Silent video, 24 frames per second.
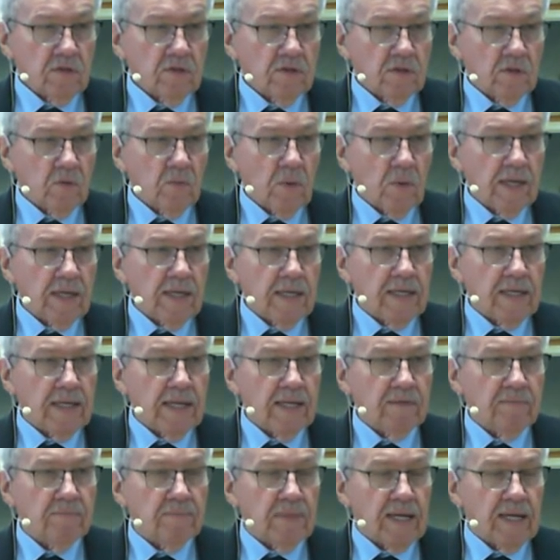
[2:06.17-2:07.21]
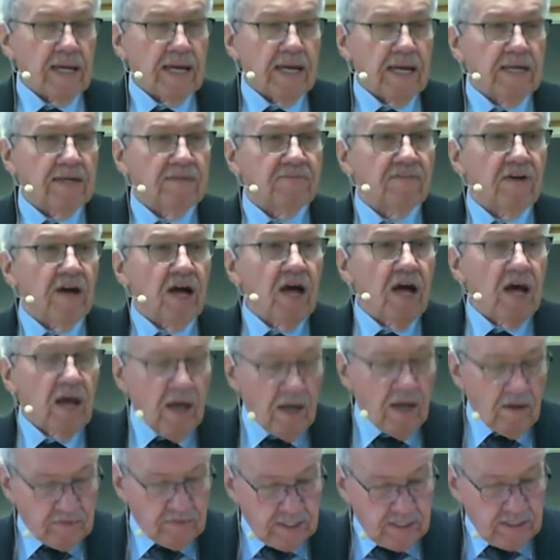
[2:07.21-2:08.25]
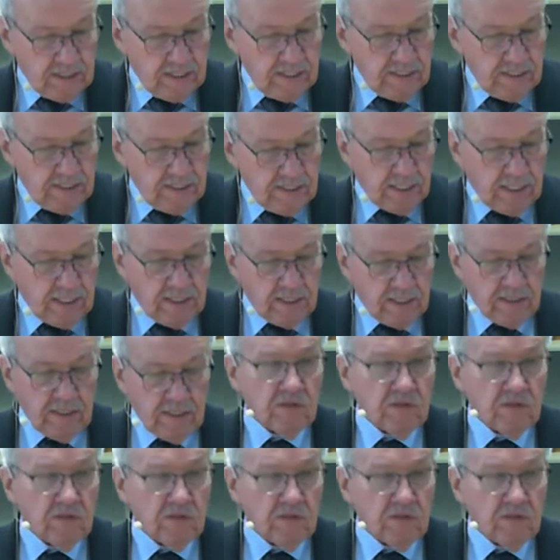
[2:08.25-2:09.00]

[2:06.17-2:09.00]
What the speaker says: the way it had evolved, and he said,